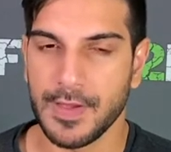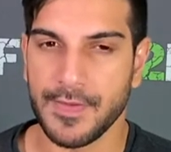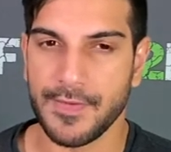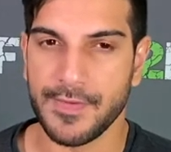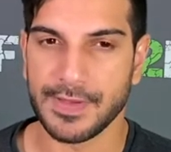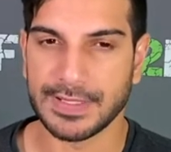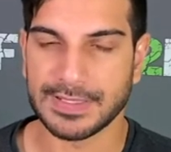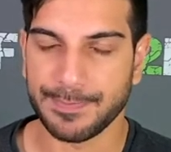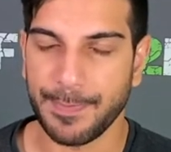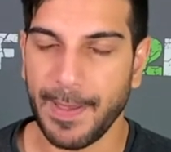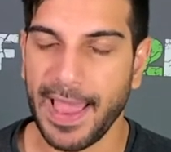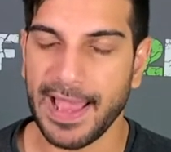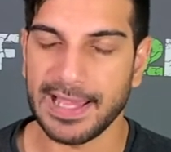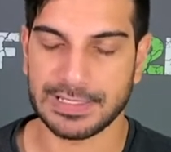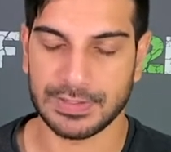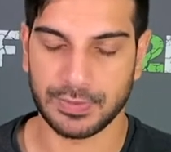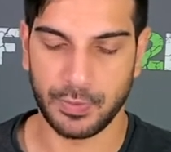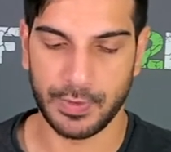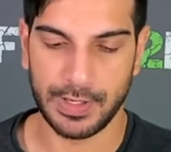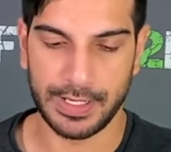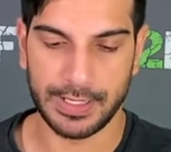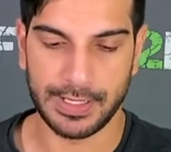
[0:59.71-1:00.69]
this
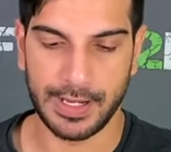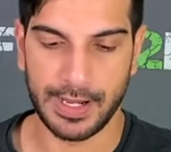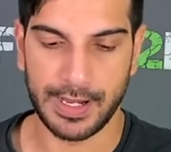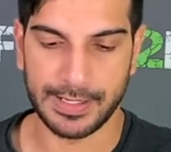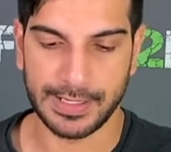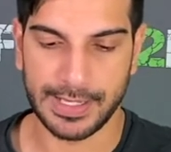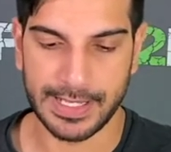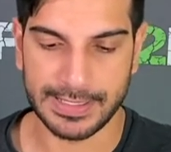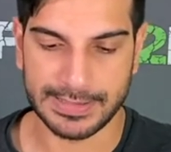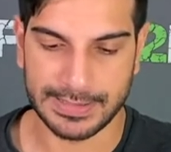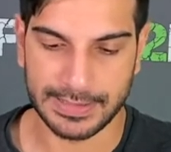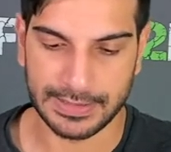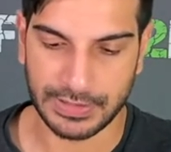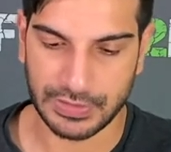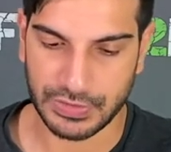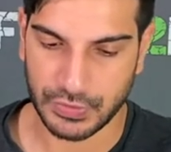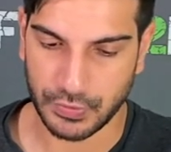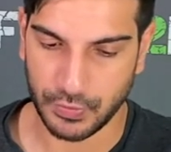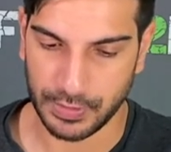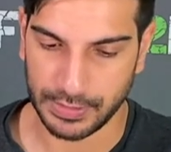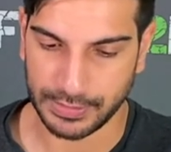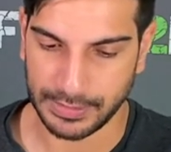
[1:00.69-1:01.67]
past week against the
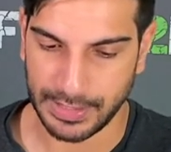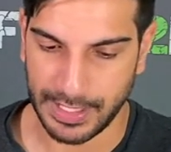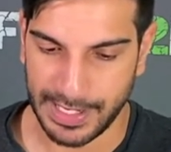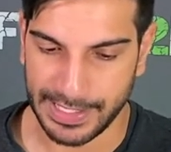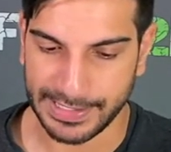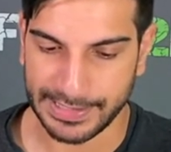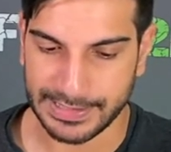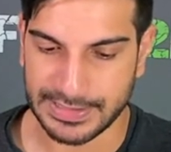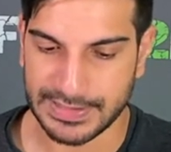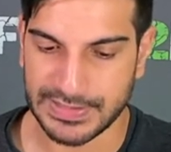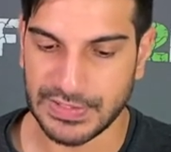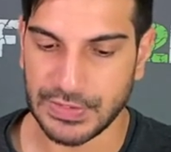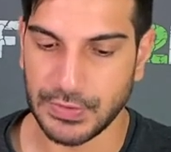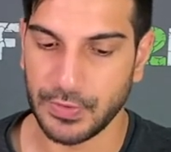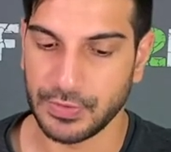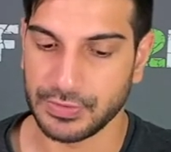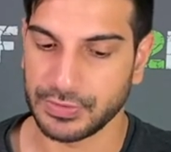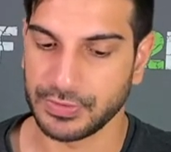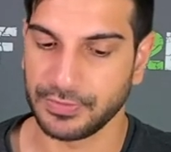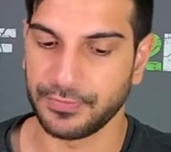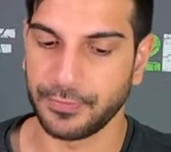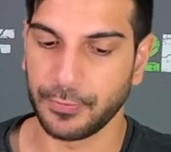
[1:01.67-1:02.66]
Detroit Lions
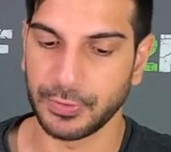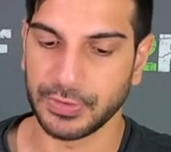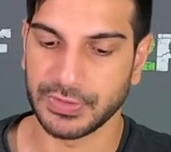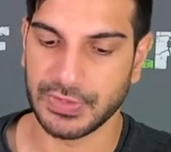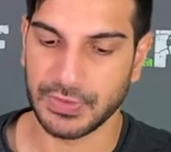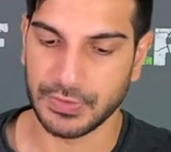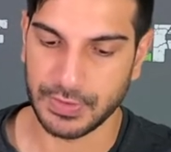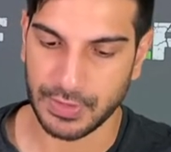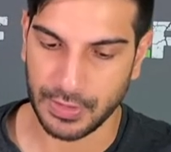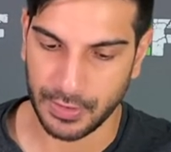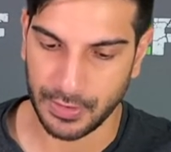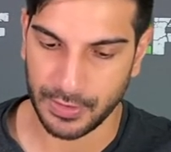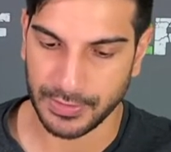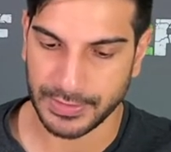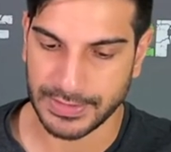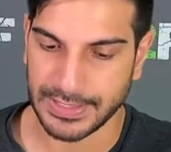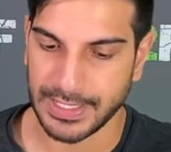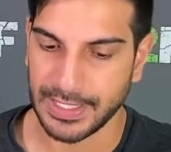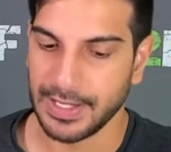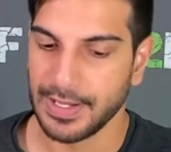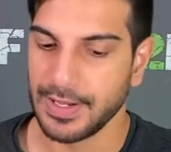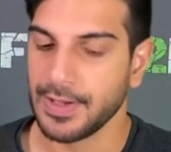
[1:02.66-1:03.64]
242 yards,